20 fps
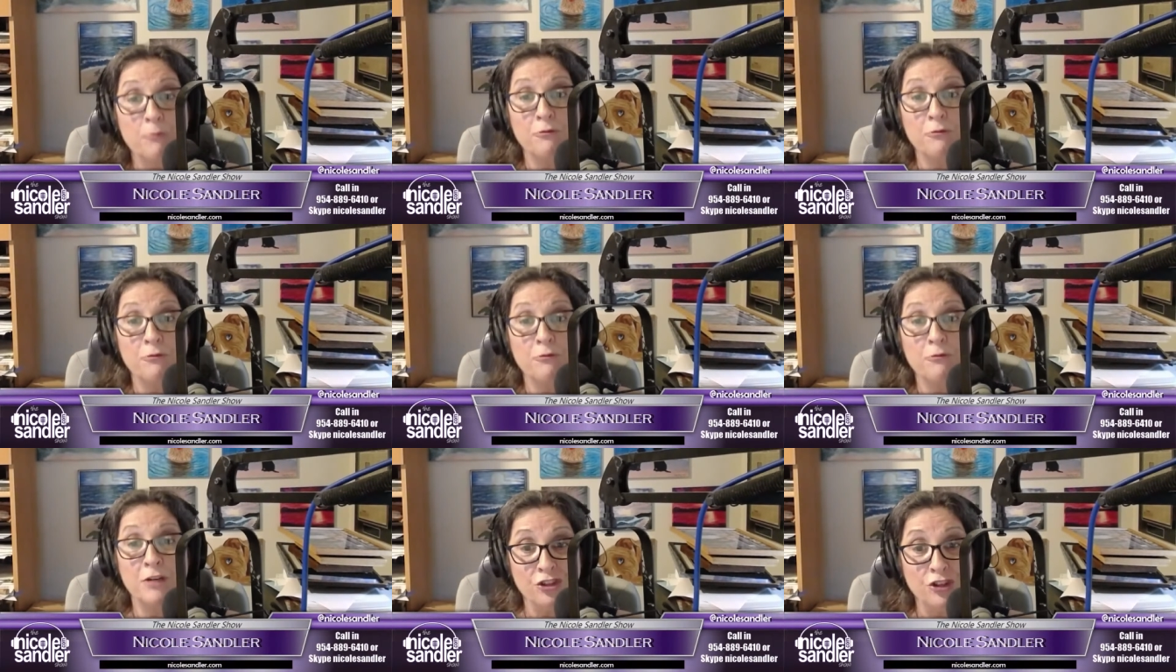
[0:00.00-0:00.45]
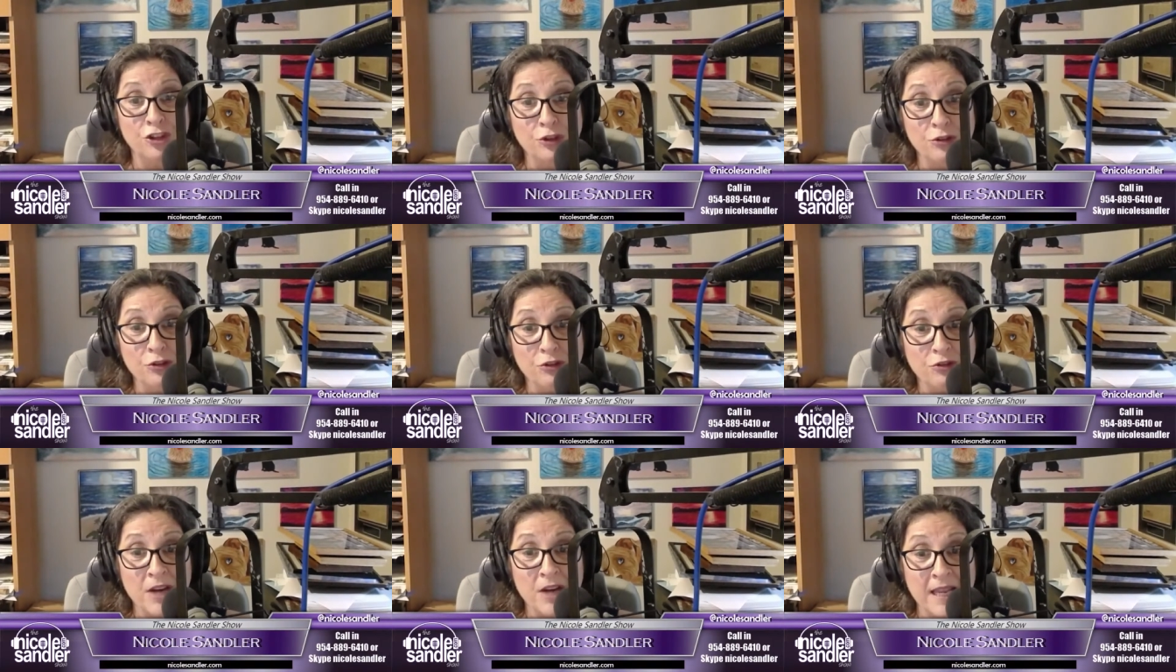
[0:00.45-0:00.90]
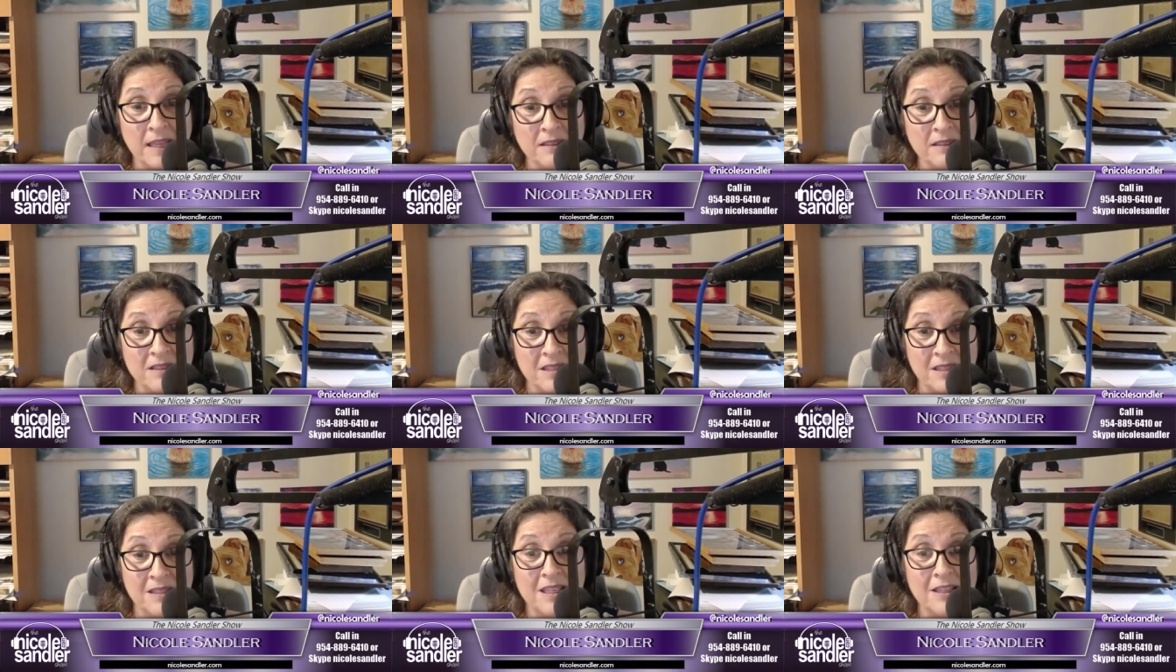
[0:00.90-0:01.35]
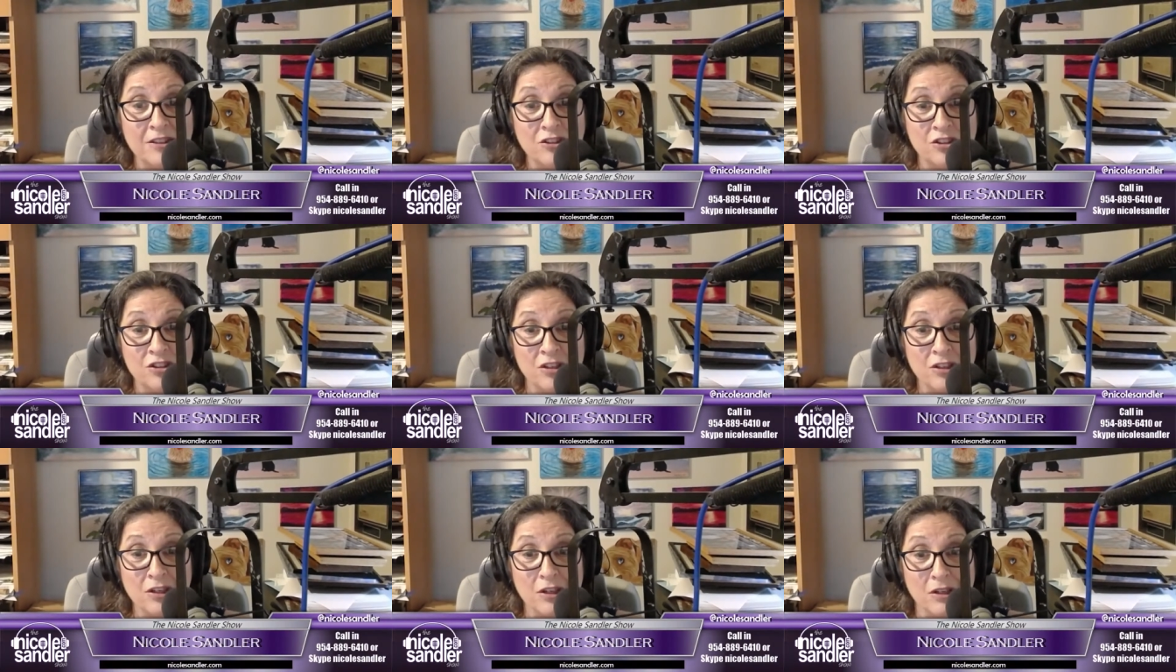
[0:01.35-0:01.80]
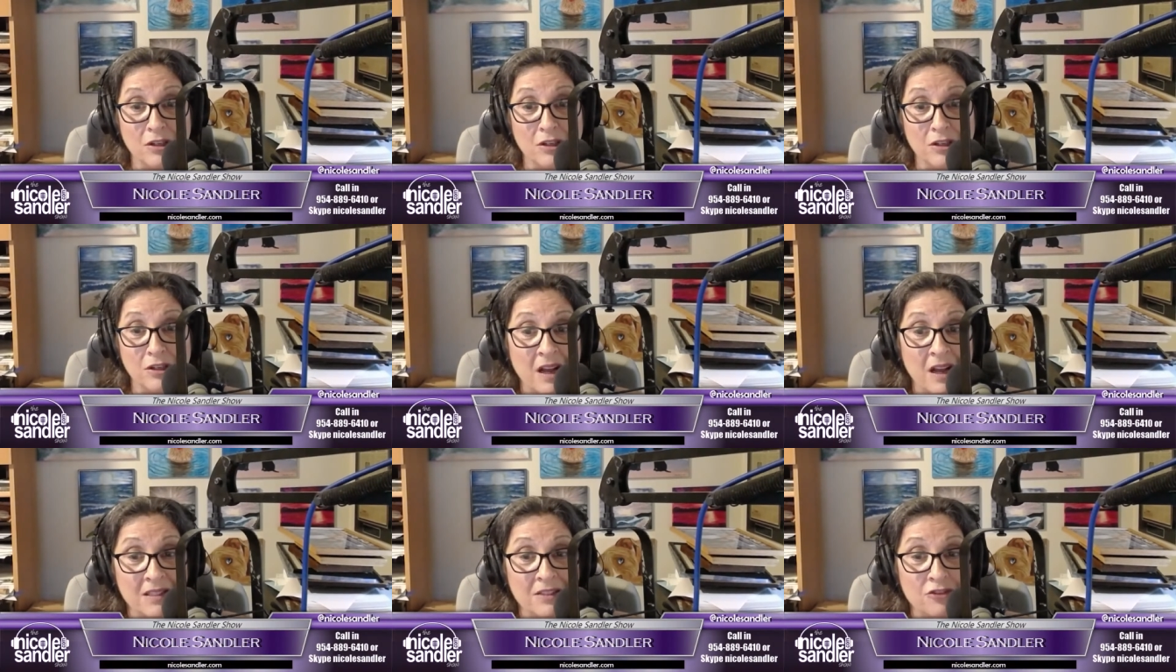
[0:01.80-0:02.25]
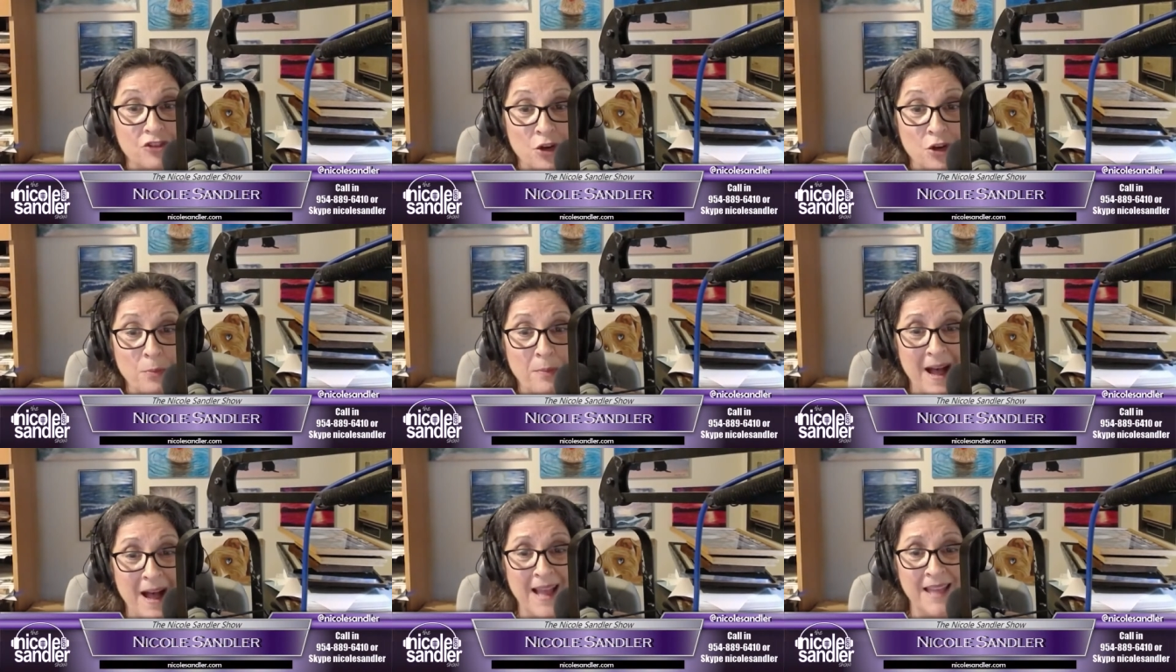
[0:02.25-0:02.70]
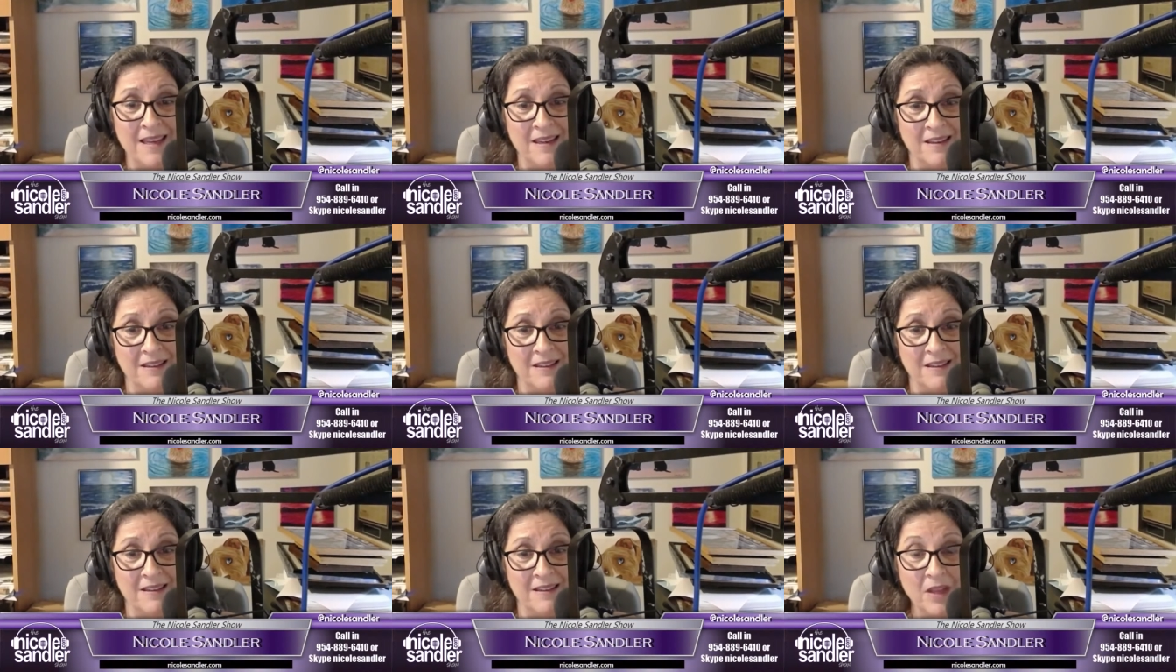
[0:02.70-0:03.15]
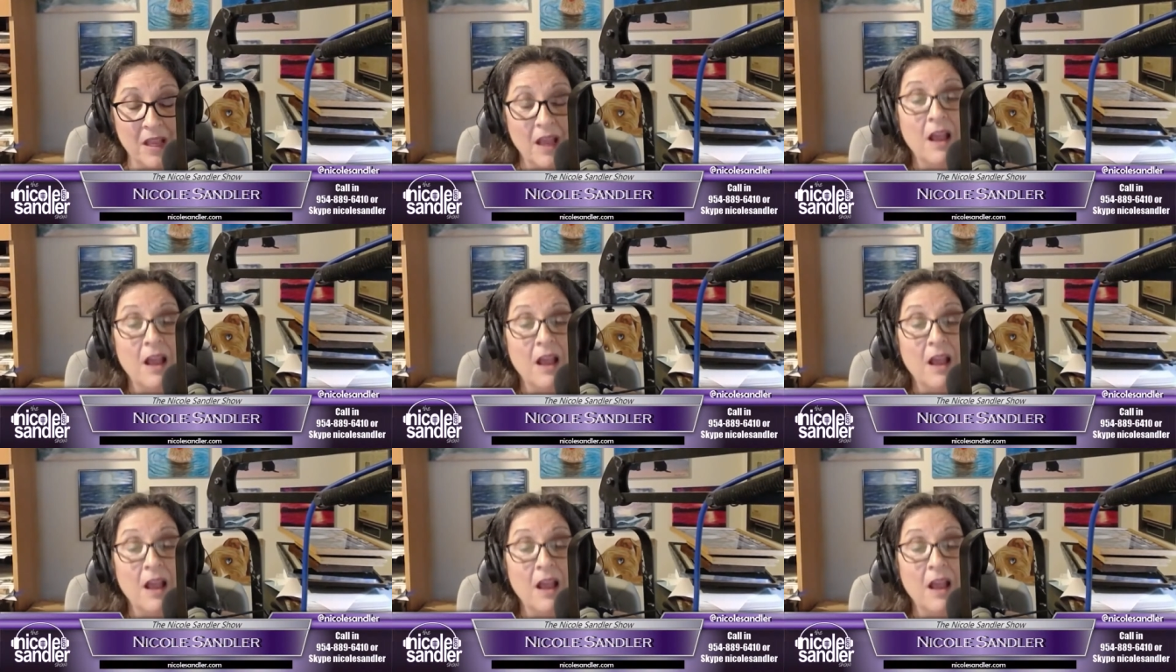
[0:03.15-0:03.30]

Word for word: Pressured Ukraine to dig dirt on Joe Biden